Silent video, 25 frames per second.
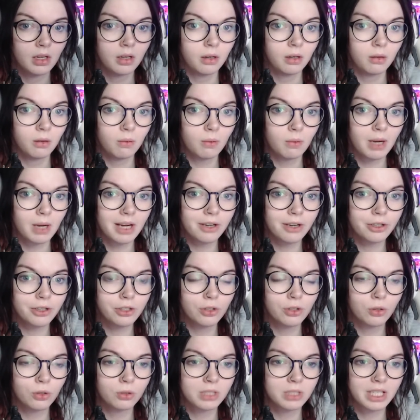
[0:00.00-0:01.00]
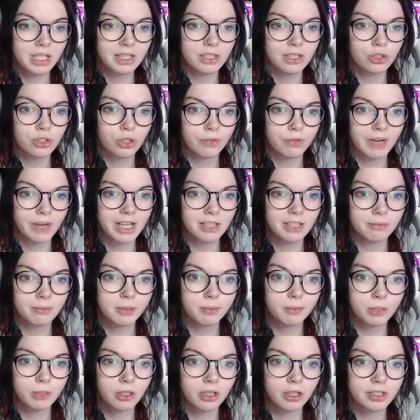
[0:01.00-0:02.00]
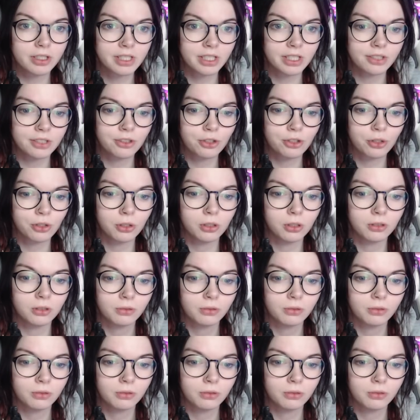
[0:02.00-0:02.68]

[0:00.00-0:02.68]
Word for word: Why are you holding these two random people hostage, Joel?